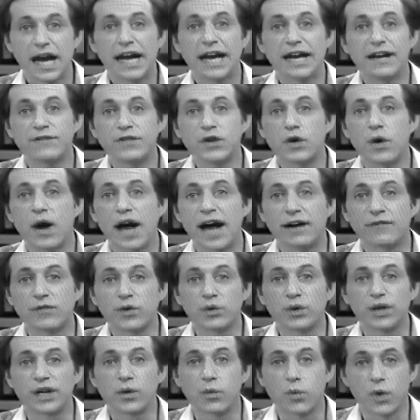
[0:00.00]
If you have
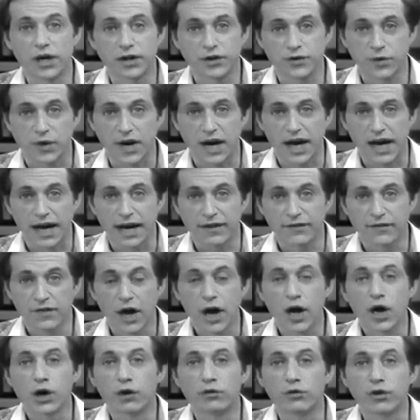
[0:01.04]
only one drive,
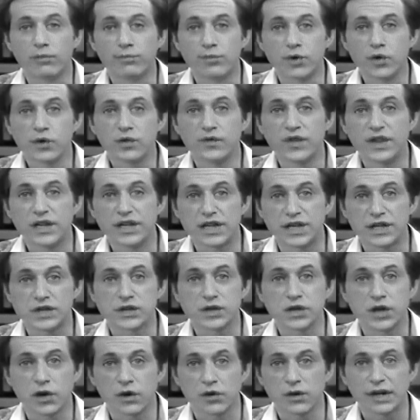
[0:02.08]
remove the
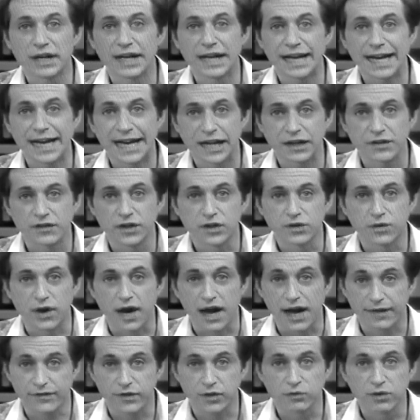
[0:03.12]
disk currently in the
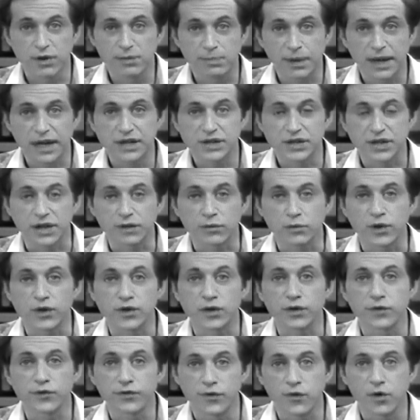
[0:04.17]
drive and replace it
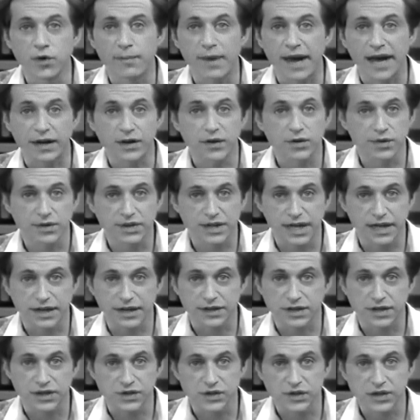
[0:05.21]
with your formatted or
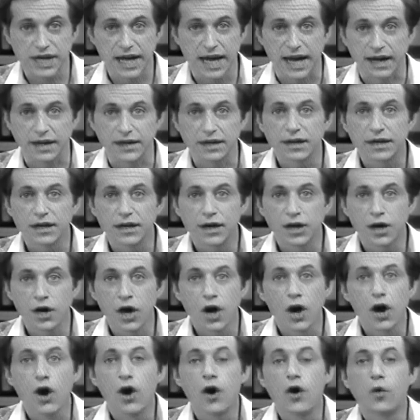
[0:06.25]
data diskette.
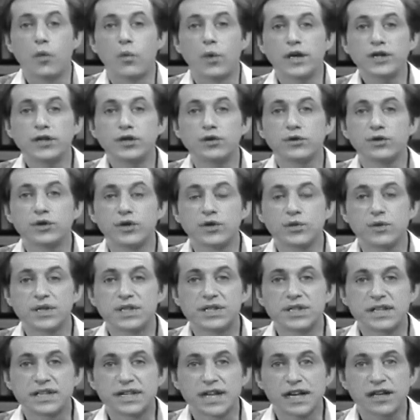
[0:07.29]
What you'll do
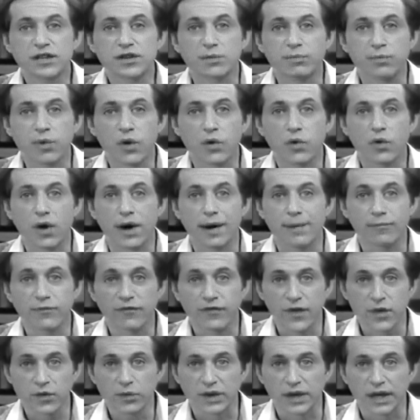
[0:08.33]
is to take the program
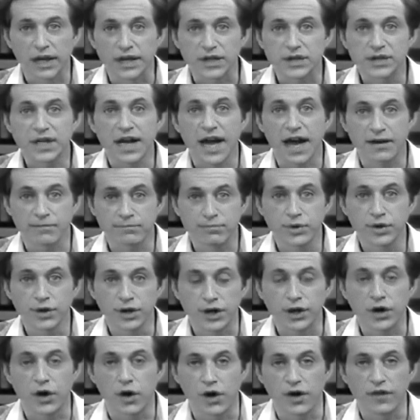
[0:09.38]
phone list and put
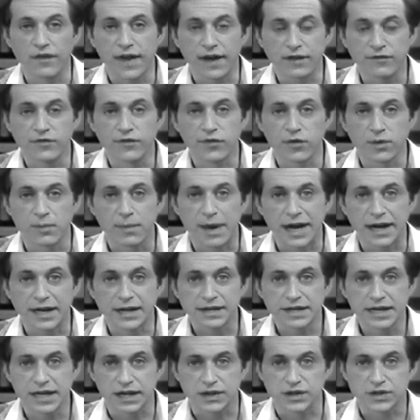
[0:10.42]
it on that
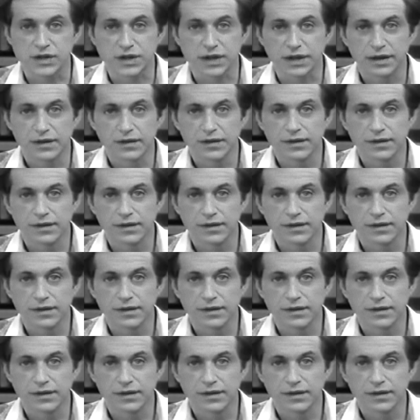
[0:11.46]
formatted disk.